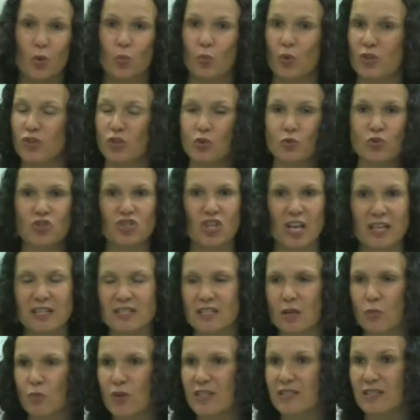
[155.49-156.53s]
When you shake
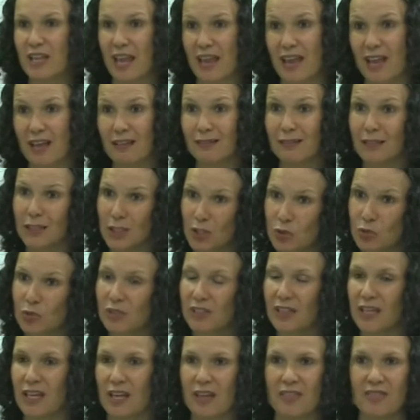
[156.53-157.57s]
someone's hand
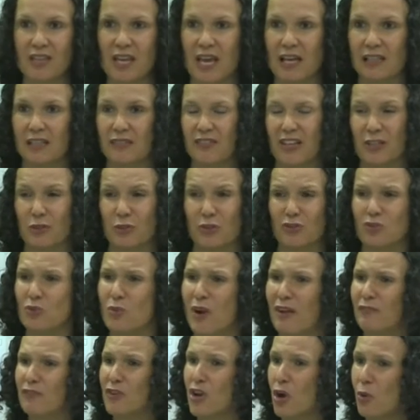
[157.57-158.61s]
literally in the elevator and you
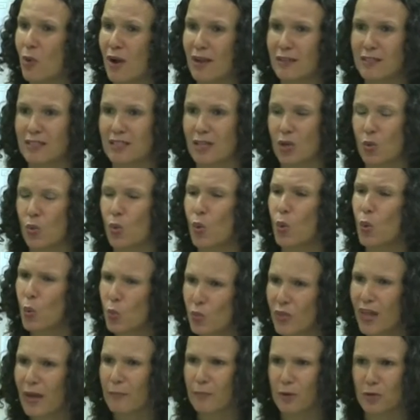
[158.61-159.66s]
have no idea
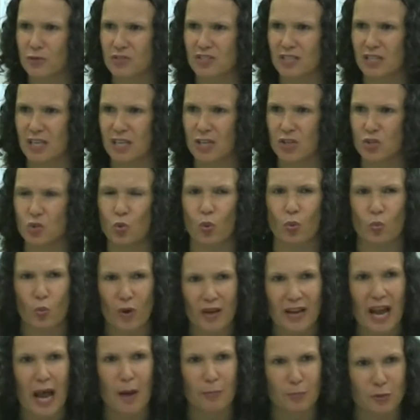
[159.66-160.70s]
who that person is or
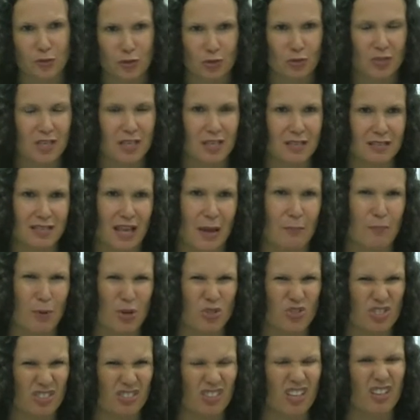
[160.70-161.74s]
what opportunities that
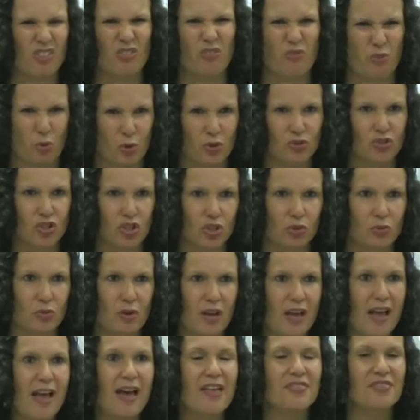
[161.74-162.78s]
person can afford you,
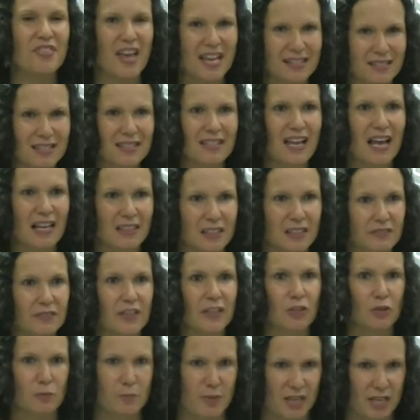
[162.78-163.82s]
that's an
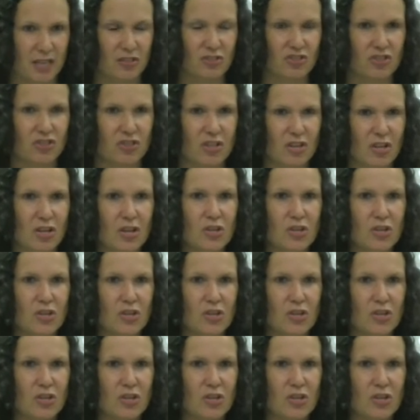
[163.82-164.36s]
elevator pitch.